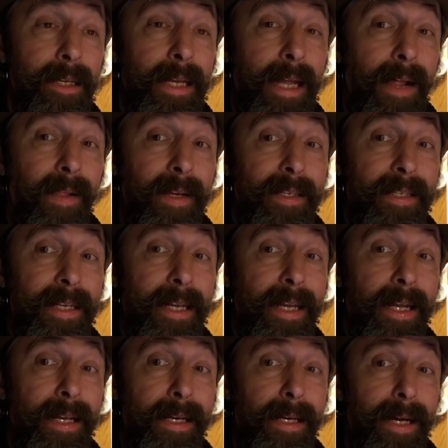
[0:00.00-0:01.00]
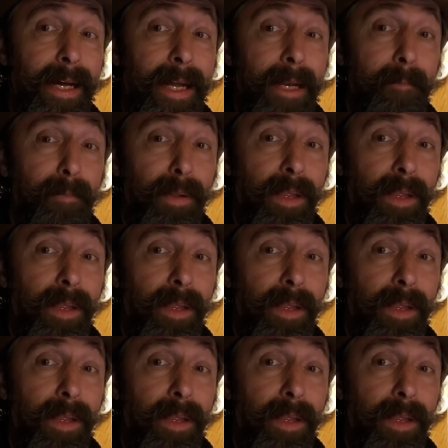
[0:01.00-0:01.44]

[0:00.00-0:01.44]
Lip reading: Galaxy 9